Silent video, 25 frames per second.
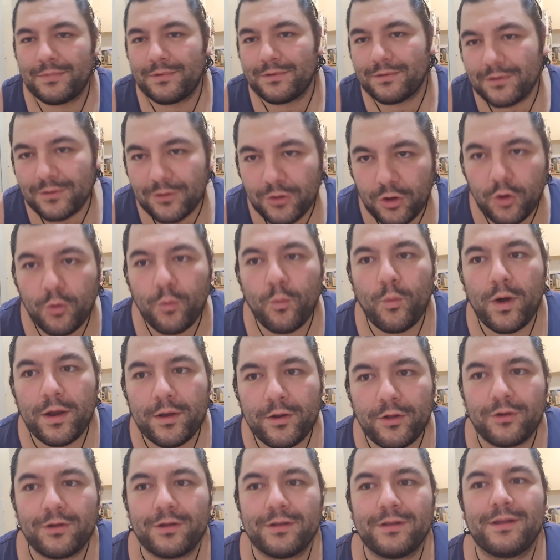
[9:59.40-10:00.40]
you can go on one
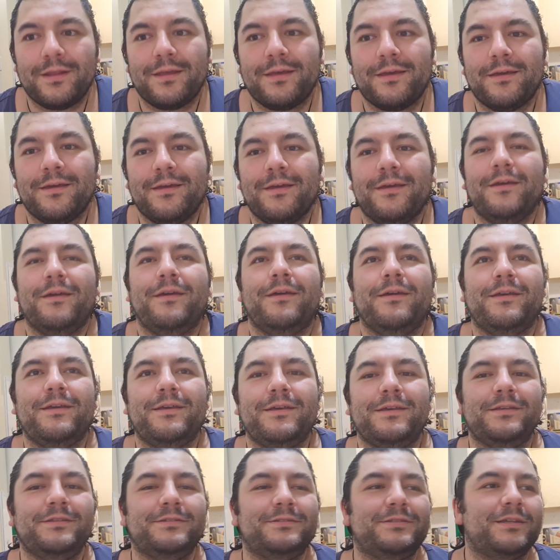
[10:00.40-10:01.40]
holiday.
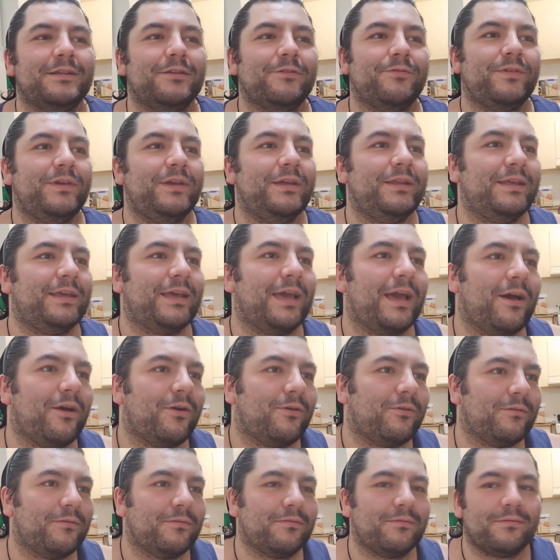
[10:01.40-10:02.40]
Instead of eating
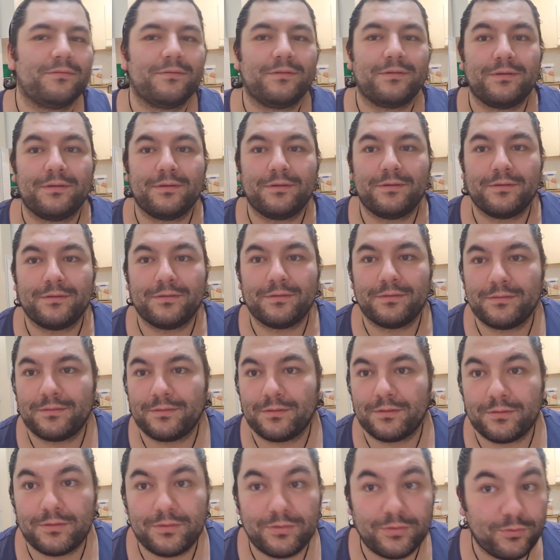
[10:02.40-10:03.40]
out
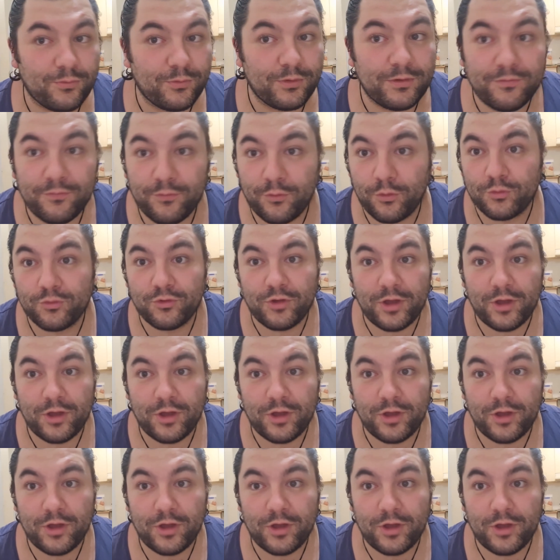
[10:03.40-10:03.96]
3-4